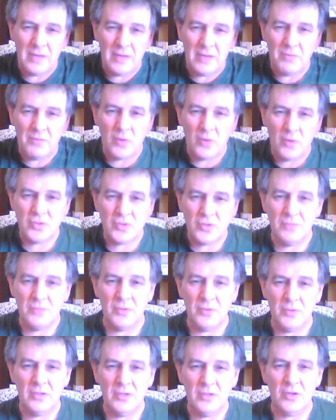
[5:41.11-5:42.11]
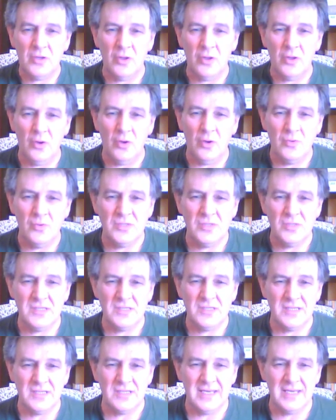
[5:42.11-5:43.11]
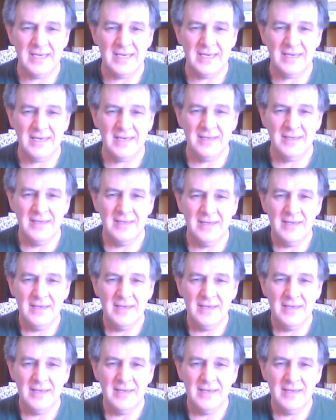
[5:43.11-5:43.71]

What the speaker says: emotional body close here,